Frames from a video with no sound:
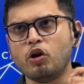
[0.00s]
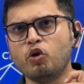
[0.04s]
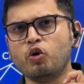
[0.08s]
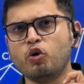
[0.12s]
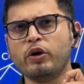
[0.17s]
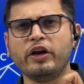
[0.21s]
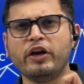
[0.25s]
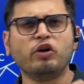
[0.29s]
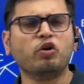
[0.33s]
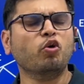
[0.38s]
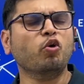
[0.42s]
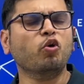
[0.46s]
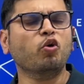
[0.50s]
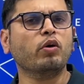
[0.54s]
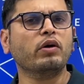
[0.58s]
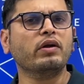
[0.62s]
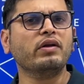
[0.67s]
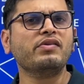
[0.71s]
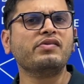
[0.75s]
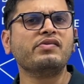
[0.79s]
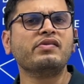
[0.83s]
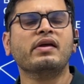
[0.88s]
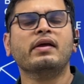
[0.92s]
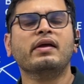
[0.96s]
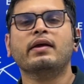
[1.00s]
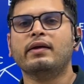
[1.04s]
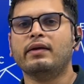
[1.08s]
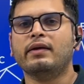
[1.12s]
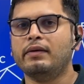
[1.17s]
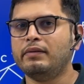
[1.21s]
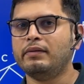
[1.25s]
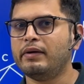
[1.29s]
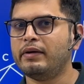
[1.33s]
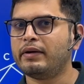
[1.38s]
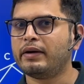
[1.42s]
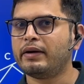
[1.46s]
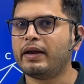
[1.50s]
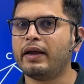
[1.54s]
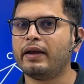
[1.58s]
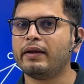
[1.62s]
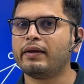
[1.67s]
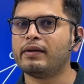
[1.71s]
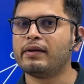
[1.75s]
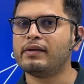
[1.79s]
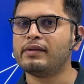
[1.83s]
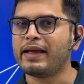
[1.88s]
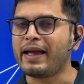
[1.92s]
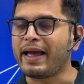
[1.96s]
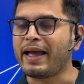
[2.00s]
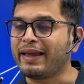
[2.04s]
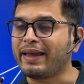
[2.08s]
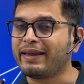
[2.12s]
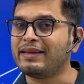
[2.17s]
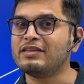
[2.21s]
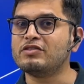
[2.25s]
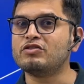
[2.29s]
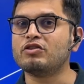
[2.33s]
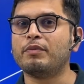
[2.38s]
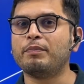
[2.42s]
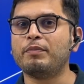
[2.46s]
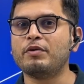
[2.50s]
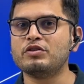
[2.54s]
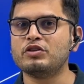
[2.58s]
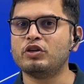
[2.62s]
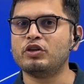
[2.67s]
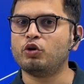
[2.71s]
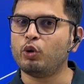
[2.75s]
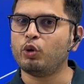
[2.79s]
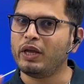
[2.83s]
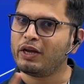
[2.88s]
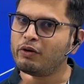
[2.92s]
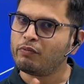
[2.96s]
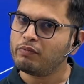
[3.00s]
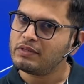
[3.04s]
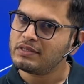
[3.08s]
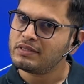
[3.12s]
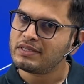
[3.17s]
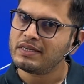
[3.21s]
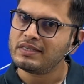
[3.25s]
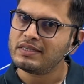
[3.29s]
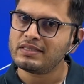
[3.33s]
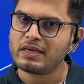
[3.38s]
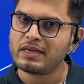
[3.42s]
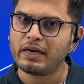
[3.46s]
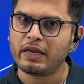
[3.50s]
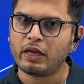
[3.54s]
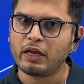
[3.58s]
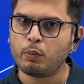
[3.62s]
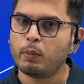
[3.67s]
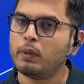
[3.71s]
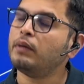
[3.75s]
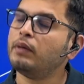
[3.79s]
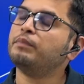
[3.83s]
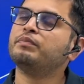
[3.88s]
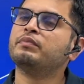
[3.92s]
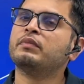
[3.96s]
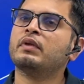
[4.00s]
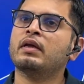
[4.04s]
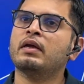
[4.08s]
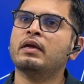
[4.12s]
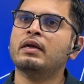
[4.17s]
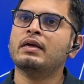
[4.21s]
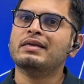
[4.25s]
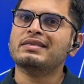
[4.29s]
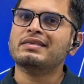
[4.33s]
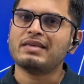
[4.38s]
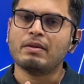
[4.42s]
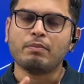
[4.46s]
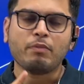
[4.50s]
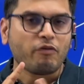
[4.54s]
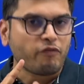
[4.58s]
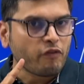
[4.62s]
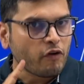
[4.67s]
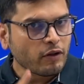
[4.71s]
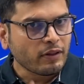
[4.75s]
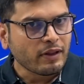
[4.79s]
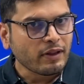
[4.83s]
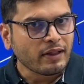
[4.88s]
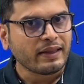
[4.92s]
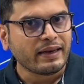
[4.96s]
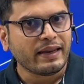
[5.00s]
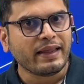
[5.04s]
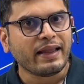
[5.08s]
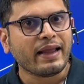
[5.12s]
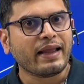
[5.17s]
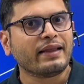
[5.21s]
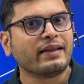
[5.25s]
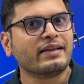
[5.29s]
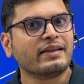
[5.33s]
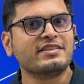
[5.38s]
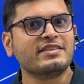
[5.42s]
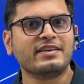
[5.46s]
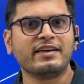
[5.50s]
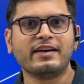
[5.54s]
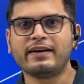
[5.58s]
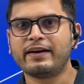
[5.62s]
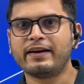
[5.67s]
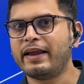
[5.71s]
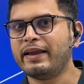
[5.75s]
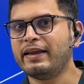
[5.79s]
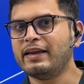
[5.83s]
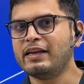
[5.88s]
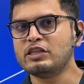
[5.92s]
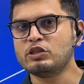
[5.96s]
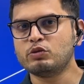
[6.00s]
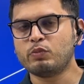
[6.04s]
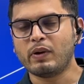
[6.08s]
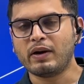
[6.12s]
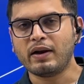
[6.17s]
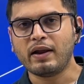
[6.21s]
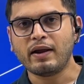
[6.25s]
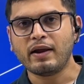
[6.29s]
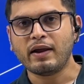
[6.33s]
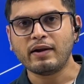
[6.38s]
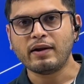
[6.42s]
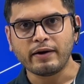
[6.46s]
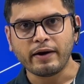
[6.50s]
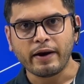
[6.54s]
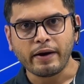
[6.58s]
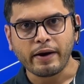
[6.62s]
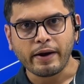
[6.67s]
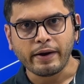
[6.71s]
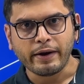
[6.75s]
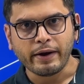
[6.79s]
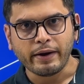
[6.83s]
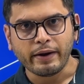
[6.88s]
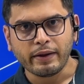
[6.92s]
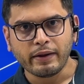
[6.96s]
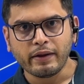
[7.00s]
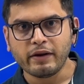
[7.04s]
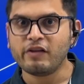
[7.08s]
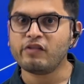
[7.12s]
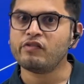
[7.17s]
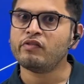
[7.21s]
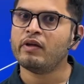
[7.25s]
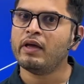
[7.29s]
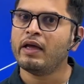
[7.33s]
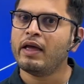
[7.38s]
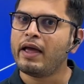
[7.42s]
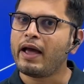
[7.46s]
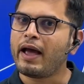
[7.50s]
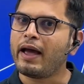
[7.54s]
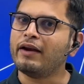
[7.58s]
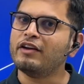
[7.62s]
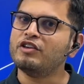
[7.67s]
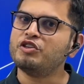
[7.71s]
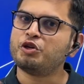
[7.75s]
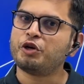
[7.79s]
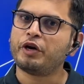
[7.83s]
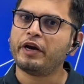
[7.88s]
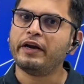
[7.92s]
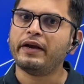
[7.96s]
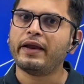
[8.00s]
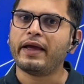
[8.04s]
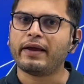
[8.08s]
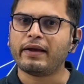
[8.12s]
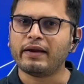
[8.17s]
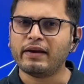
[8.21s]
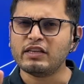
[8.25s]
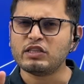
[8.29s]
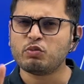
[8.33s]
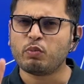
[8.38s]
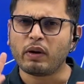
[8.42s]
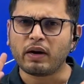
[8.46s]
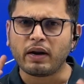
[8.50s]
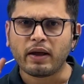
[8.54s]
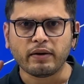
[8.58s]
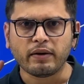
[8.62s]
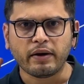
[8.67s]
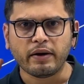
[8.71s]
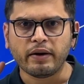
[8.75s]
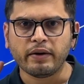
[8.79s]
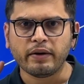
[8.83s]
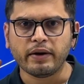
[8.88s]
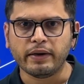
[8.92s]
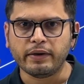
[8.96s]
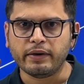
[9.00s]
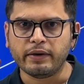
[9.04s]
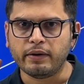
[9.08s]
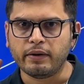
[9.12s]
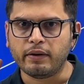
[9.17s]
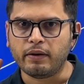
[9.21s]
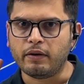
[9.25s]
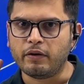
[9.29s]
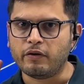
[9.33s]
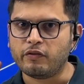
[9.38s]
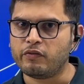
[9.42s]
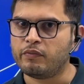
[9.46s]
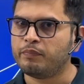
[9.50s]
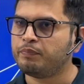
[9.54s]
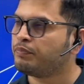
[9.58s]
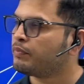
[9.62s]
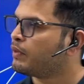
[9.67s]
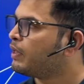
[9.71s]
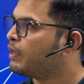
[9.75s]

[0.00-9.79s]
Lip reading: you need to know is in a triangle, the angles opposite to equal sides are equal. Sum of all the three angles in a triangle is 180 degrees and straight angle is 180 degrees.